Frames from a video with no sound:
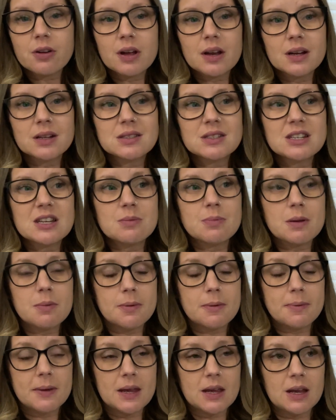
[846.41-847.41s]
NST
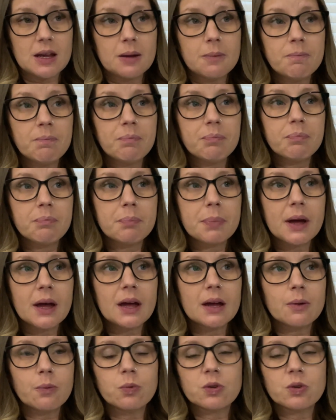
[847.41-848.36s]
BPP,